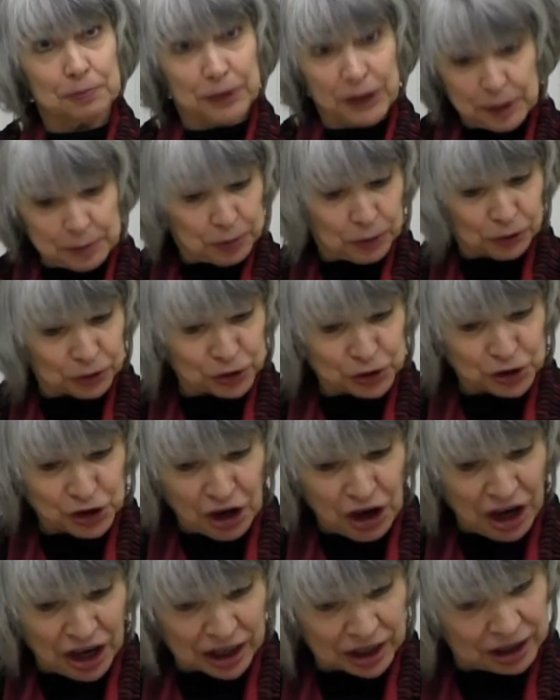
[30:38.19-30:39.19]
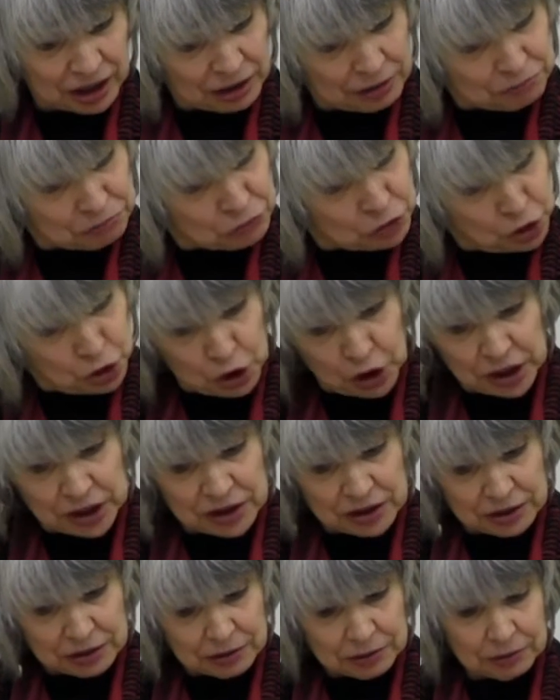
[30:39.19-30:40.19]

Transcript: people shock, could,